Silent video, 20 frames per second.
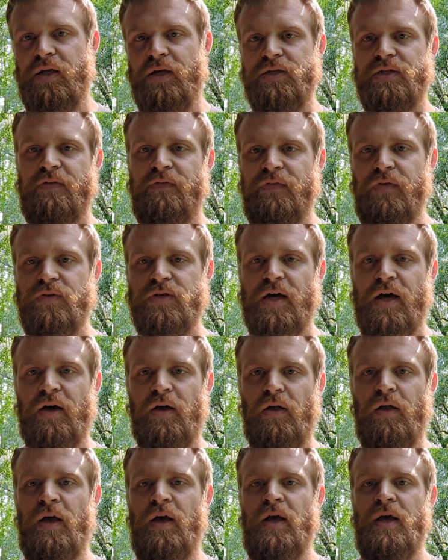is
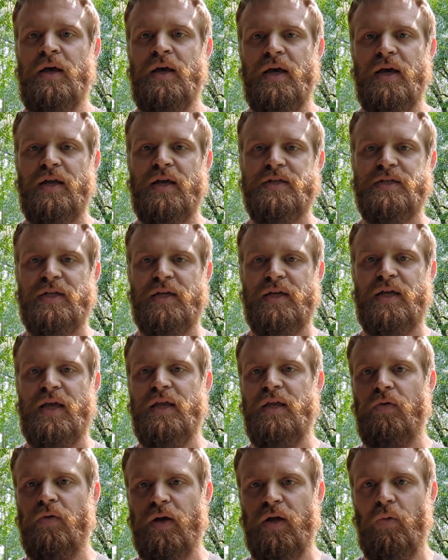futile. It doesn't
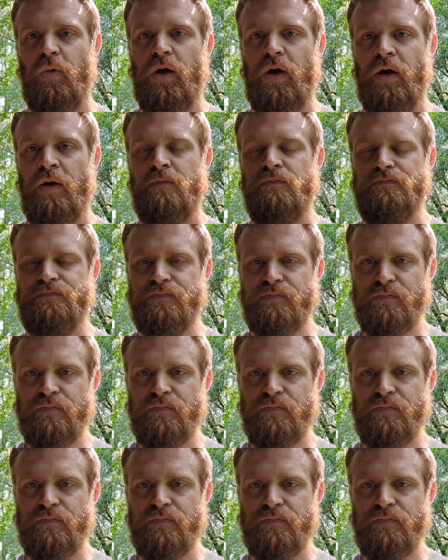get you anywhere.